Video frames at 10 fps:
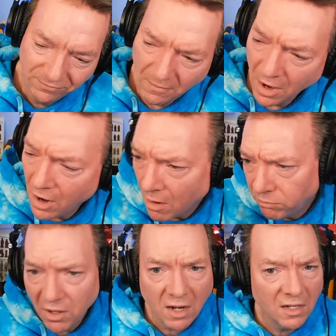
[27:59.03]
I
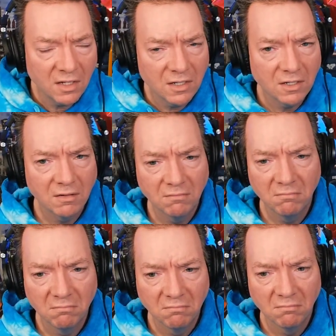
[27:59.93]
unplugged it.
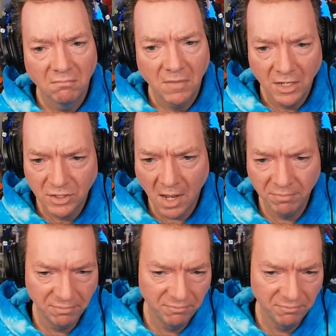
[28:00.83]
It stopped